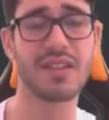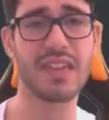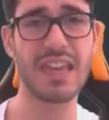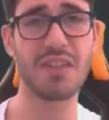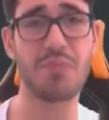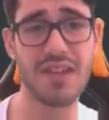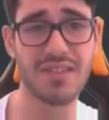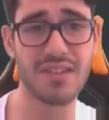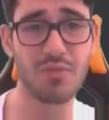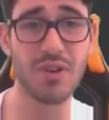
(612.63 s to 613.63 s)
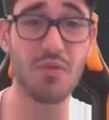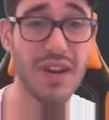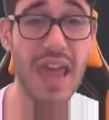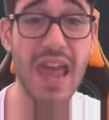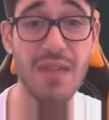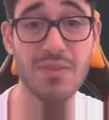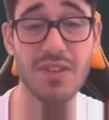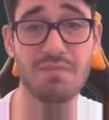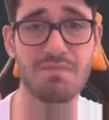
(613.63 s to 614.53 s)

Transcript: gegenpressing, we don't really aim to